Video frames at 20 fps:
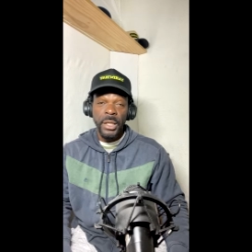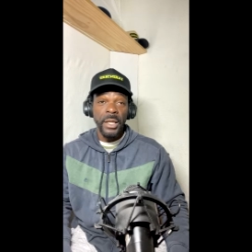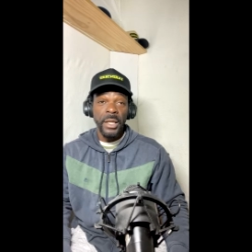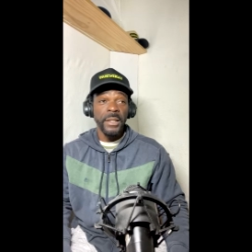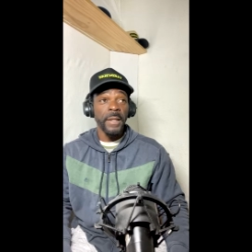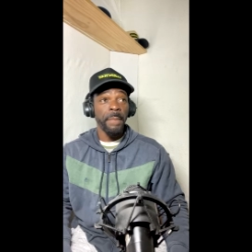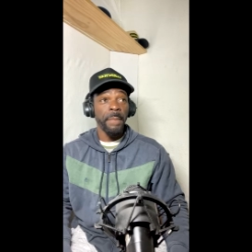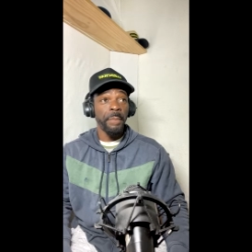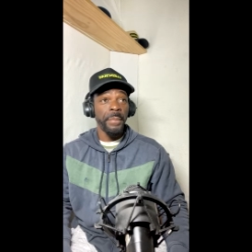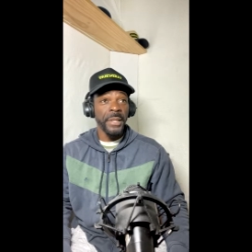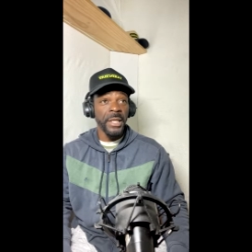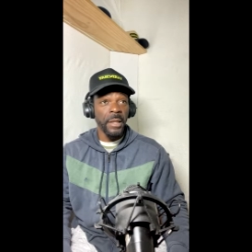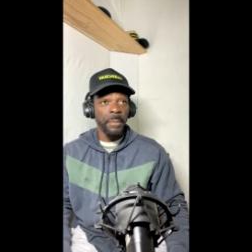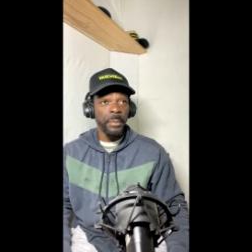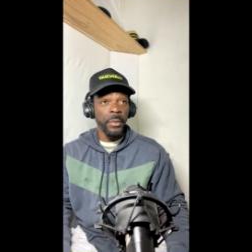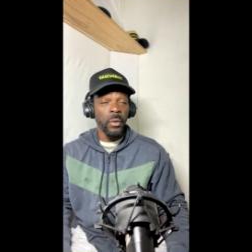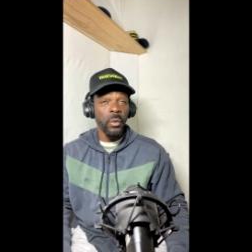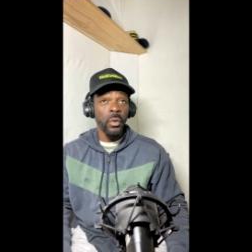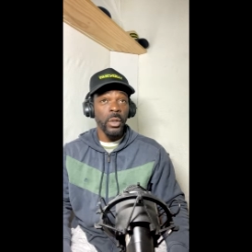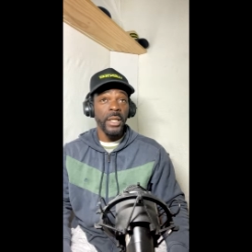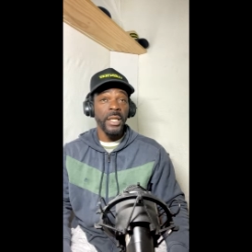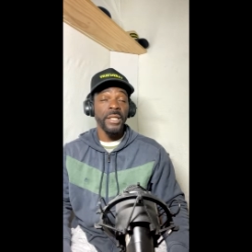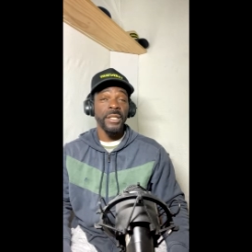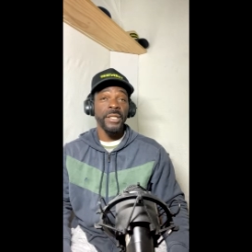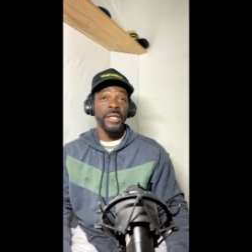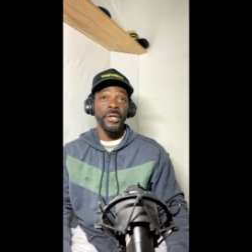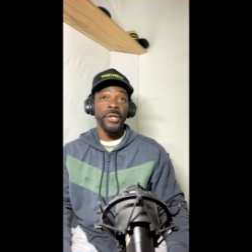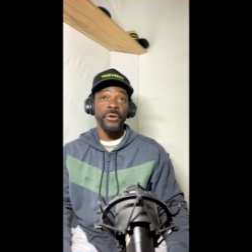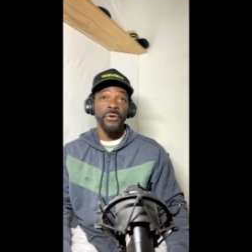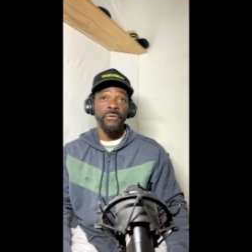the people in
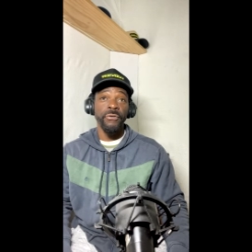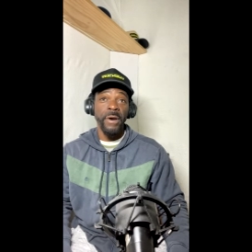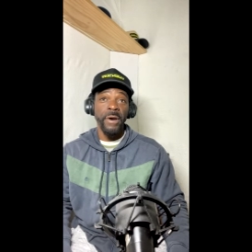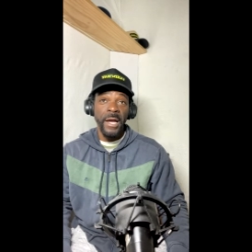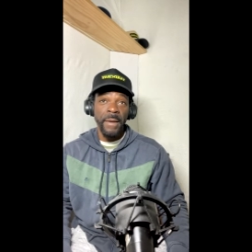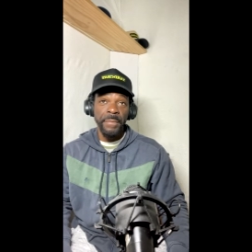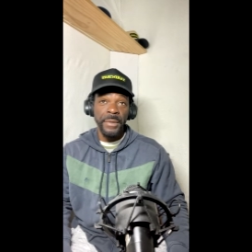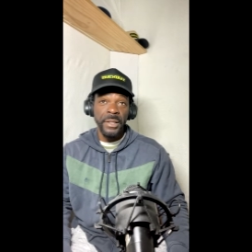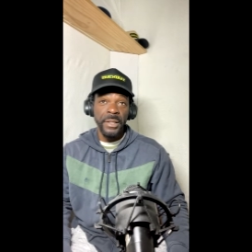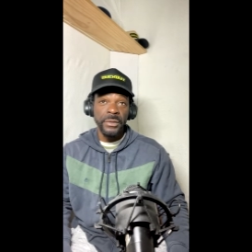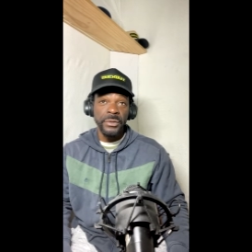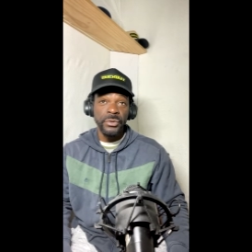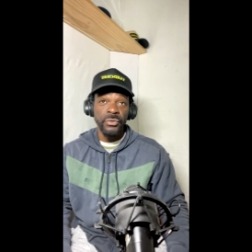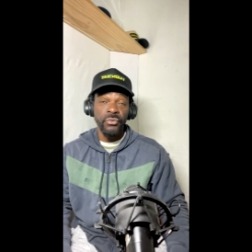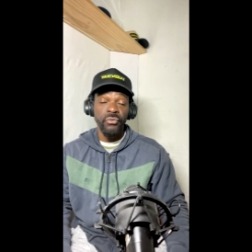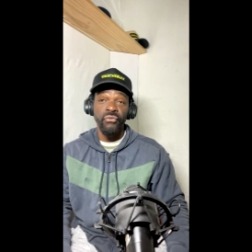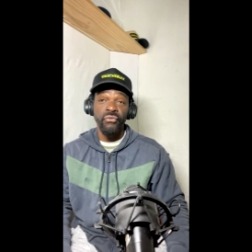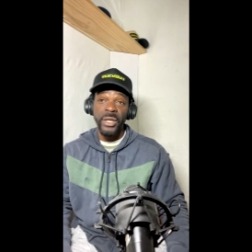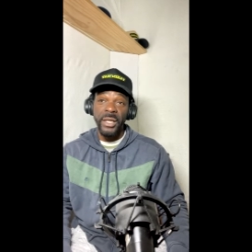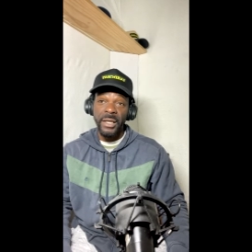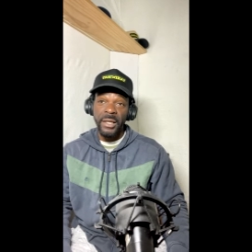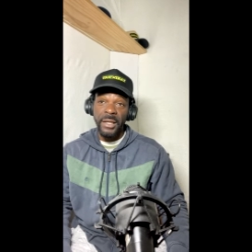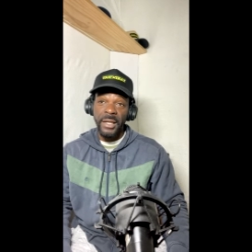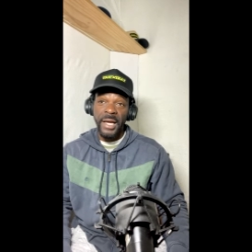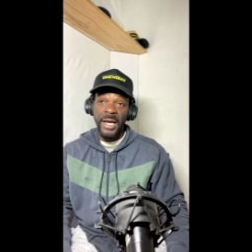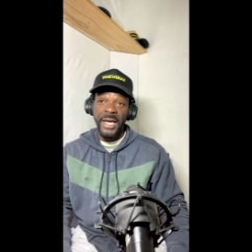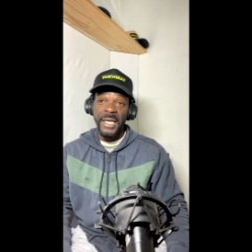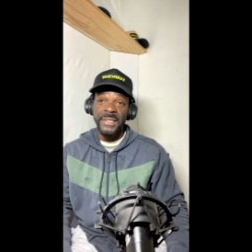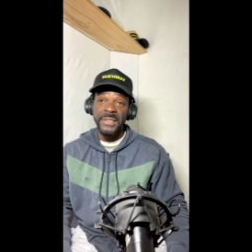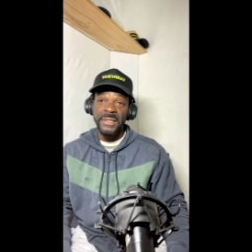the Grammys
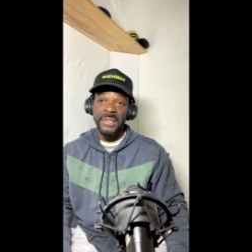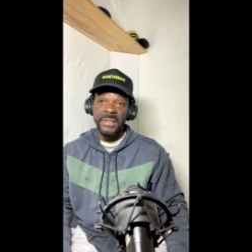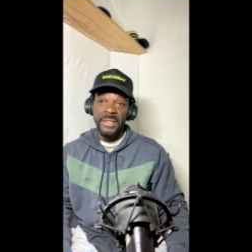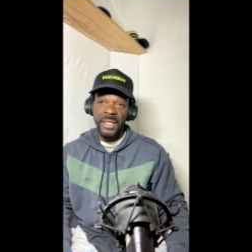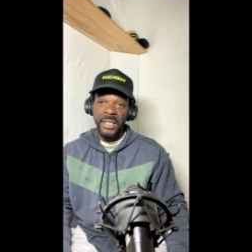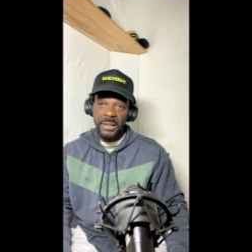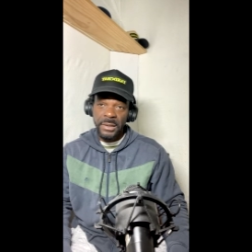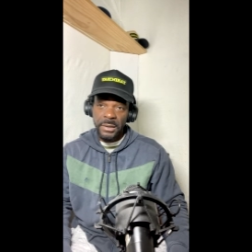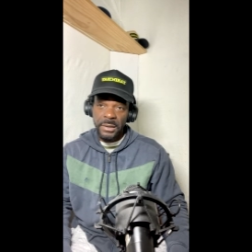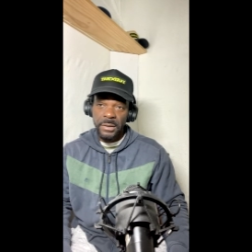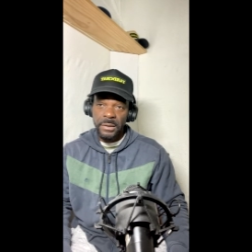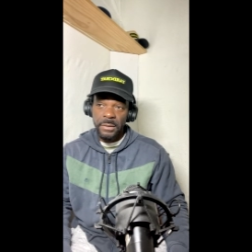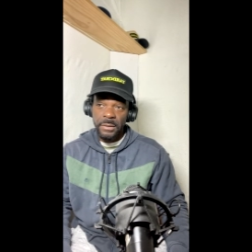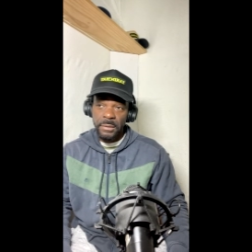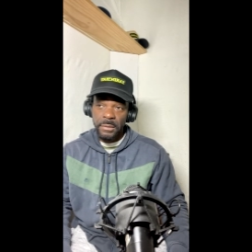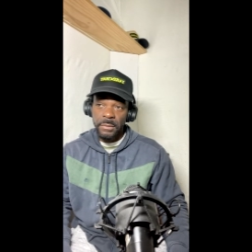realize this,